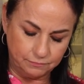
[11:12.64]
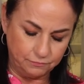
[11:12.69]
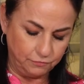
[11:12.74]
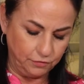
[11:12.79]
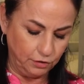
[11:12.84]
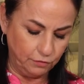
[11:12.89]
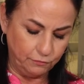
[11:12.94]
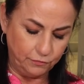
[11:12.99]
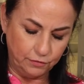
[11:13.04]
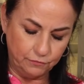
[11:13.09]

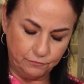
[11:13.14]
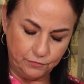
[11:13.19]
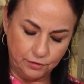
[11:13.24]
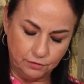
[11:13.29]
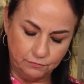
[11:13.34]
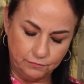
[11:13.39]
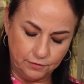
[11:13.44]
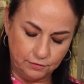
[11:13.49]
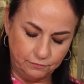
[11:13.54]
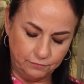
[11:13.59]

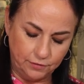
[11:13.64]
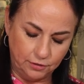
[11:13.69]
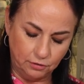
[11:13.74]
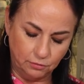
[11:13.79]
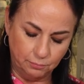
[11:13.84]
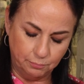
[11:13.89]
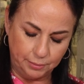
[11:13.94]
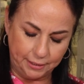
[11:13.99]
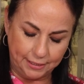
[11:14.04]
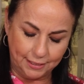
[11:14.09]

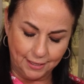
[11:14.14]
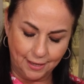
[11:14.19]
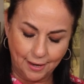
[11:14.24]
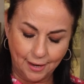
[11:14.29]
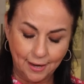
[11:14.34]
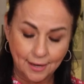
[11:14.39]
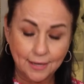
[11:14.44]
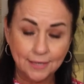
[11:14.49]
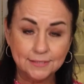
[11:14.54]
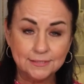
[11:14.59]
fill,
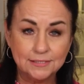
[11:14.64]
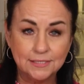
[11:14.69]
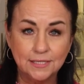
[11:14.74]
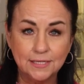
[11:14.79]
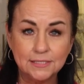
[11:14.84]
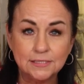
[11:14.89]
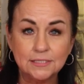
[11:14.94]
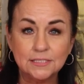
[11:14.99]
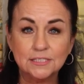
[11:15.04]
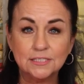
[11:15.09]
because
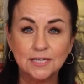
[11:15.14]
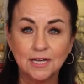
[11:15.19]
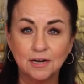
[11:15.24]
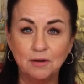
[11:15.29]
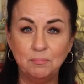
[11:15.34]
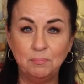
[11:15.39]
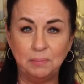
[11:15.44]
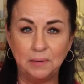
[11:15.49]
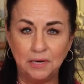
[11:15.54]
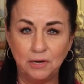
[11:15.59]
this is going
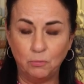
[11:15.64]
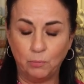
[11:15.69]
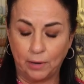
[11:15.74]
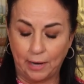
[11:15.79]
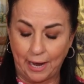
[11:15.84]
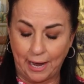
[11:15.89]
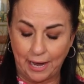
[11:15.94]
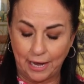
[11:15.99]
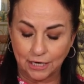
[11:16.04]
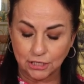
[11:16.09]
to be
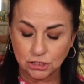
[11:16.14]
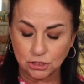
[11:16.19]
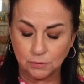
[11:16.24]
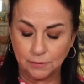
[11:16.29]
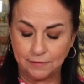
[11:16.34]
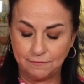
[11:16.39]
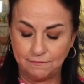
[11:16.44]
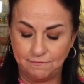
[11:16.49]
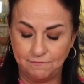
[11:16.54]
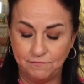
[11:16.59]
what
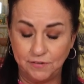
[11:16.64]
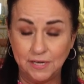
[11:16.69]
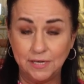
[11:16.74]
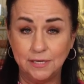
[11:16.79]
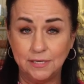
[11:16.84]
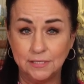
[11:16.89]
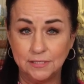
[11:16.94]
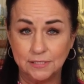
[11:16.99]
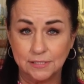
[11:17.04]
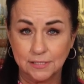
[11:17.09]
actually
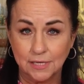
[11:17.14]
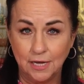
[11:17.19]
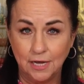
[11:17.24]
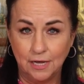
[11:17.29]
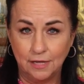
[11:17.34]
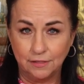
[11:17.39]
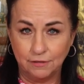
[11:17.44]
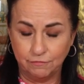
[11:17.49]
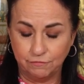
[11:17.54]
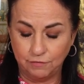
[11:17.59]
feeds
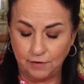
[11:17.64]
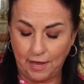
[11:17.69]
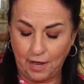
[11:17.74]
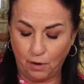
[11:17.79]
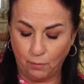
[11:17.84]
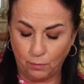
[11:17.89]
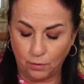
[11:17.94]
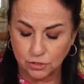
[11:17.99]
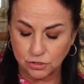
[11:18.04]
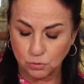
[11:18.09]
the
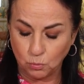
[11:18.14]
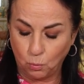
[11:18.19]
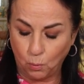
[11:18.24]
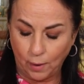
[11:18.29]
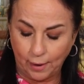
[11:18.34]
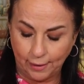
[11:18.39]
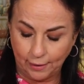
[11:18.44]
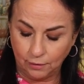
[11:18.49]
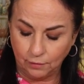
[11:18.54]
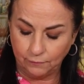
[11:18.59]
flowers
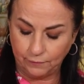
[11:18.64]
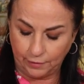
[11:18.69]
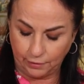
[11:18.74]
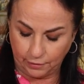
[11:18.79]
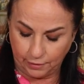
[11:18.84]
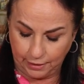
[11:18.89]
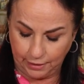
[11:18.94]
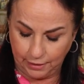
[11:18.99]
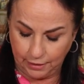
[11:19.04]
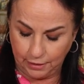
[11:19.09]
while
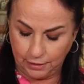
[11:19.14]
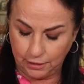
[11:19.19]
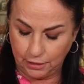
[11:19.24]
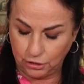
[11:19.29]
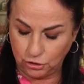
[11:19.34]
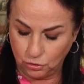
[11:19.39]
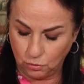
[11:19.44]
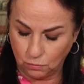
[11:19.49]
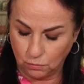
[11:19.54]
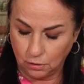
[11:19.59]
they're in
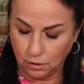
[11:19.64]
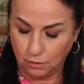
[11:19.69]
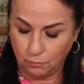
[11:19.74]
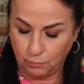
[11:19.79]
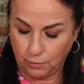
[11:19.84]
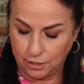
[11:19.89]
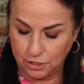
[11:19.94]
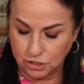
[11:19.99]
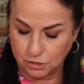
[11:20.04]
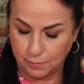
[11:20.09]
your
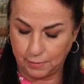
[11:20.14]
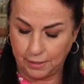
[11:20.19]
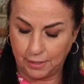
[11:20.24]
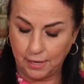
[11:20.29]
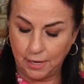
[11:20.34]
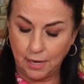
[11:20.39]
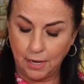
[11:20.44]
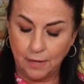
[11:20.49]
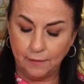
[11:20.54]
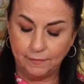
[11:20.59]
arrangement.
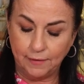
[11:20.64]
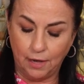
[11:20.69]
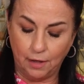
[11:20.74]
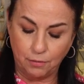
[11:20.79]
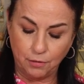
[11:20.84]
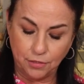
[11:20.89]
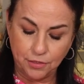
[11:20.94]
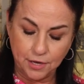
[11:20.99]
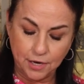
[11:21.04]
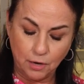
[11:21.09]
The
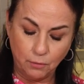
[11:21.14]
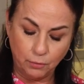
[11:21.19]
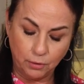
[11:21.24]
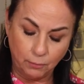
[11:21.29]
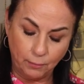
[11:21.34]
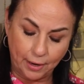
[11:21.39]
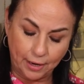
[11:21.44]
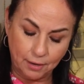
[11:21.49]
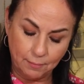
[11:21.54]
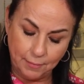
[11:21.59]
other thing I want
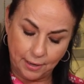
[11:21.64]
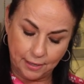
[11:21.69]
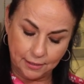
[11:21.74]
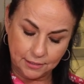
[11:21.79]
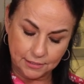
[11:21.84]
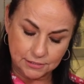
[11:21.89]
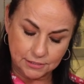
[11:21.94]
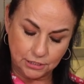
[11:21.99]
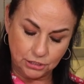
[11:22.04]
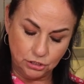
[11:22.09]
to
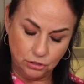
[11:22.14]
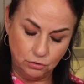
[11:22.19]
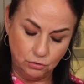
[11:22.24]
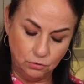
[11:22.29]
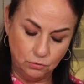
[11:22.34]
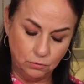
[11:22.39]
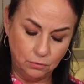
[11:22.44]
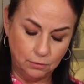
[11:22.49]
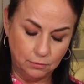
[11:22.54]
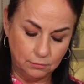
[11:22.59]
recommend is that
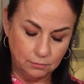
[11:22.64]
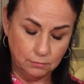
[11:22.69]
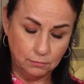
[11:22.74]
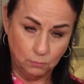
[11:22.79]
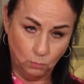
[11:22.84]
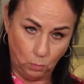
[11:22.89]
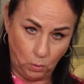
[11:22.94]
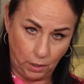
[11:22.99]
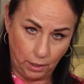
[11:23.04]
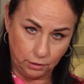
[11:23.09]
you
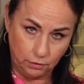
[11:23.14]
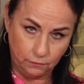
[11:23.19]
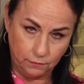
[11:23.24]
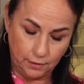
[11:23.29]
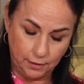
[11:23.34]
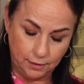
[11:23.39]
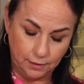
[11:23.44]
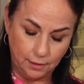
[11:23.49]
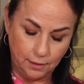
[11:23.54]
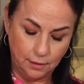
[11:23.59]
water
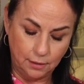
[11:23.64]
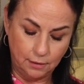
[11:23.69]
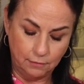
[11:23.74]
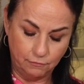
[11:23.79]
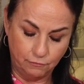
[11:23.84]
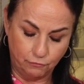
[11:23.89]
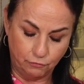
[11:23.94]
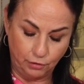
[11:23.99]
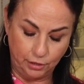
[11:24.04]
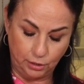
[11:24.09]
that
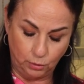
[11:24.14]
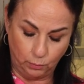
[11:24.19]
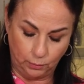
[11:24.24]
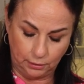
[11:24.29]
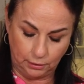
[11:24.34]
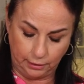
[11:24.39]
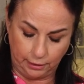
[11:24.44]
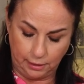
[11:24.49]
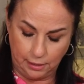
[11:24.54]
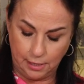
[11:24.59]

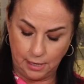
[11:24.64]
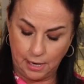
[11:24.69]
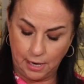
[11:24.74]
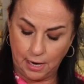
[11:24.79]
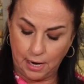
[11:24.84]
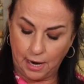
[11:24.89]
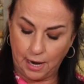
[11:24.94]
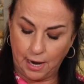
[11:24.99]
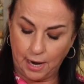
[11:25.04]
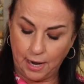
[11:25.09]
frequently.
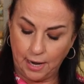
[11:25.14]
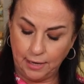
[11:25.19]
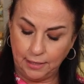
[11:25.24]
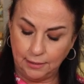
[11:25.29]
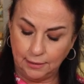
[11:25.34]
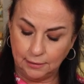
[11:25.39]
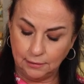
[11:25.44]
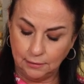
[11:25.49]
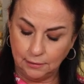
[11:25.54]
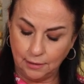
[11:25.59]

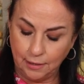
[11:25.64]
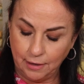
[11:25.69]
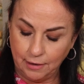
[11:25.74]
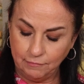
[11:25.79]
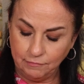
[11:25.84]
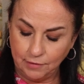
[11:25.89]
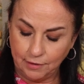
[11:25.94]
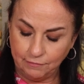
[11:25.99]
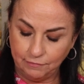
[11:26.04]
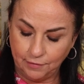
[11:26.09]
I
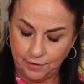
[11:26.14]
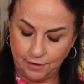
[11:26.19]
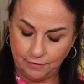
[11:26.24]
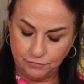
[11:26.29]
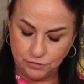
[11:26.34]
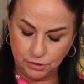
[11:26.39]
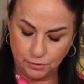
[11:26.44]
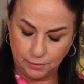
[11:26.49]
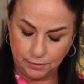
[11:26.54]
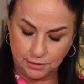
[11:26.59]

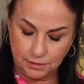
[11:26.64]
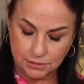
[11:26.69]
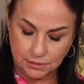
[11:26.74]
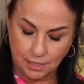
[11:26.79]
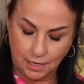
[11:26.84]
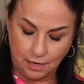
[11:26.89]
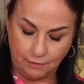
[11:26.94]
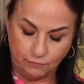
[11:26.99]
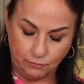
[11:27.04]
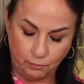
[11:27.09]
love doing these
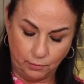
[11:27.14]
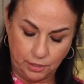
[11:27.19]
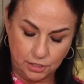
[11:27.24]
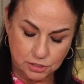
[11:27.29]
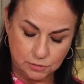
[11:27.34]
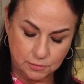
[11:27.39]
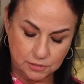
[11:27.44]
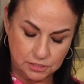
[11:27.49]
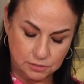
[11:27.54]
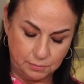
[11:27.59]
kind of
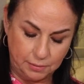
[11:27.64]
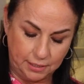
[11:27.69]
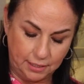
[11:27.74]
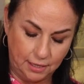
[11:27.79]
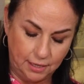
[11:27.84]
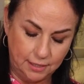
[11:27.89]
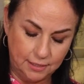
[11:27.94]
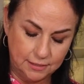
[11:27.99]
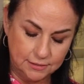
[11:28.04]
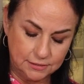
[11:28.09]
arrangements
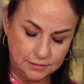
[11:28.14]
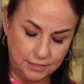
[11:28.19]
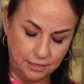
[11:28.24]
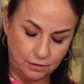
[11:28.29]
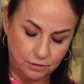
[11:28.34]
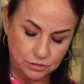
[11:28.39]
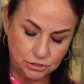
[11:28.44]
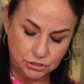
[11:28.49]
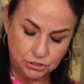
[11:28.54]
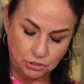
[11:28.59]
because
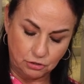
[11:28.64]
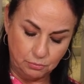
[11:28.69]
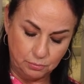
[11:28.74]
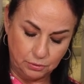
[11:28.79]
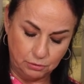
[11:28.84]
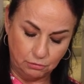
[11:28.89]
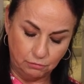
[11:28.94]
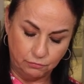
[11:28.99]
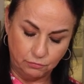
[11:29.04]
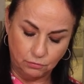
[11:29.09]
they are so
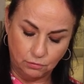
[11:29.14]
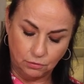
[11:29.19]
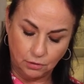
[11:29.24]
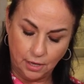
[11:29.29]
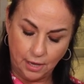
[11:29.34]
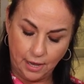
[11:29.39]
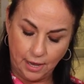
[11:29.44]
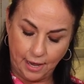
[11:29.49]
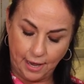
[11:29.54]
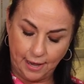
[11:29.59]

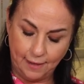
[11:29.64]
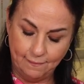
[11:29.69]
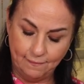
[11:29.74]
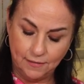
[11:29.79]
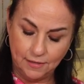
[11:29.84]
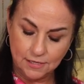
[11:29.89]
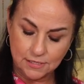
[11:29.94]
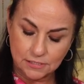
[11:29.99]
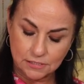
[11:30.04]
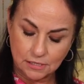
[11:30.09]
beautiful, and
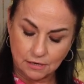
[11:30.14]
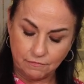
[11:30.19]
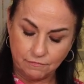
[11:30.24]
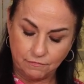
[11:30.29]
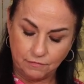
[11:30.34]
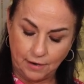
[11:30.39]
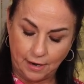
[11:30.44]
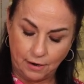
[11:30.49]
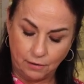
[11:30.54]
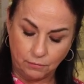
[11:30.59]
this
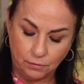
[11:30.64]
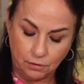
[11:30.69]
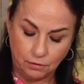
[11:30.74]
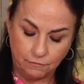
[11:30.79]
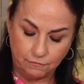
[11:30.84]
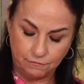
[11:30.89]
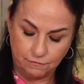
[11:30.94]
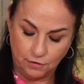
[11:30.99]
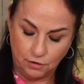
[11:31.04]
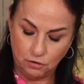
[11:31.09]

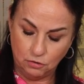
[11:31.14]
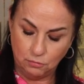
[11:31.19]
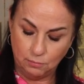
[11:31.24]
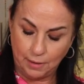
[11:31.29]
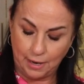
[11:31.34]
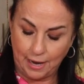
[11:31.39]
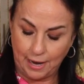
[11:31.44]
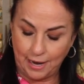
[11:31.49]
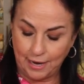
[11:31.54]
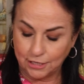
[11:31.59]
flower
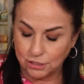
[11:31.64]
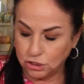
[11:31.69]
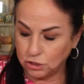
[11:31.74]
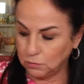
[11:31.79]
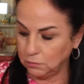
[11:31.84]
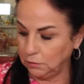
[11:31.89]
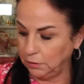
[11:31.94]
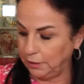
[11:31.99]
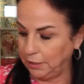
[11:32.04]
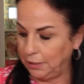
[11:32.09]
foam
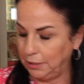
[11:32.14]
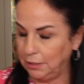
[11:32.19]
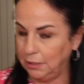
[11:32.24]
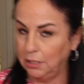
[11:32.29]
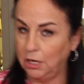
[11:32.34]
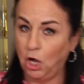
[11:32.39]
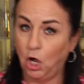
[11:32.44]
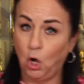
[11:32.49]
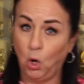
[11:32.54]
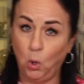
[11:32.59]
actually
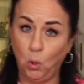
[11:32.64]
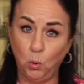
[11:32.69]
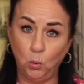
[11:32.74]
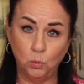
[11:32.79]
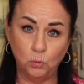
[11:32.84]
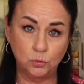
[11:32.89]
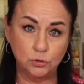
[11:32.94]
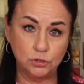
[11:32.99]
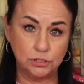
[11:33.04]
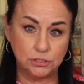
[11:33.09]

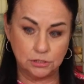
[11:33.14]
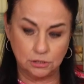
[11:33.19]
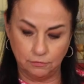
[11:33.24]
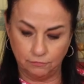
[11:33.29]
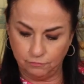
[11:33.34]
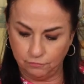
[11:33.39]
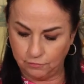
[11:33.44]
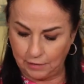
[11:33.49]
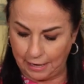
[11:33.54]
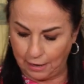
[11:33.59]
holds the
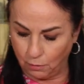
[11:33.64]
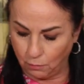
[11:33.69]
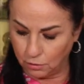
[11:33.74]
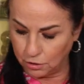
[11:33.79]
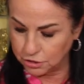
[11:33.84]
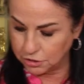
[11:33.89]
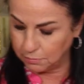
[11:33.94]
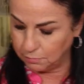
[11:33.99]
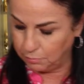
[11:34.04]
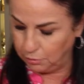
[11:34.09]

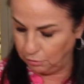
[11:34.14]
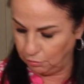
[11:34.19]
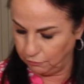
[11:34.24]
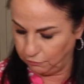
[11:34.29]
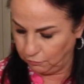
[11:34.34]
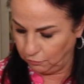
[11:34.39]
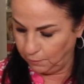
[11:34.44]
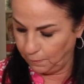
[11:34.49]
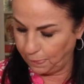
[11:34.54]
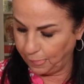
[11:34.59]
flowers
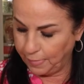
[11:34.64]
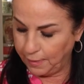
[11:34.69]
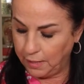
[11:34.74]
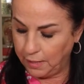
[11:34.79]
beautiful.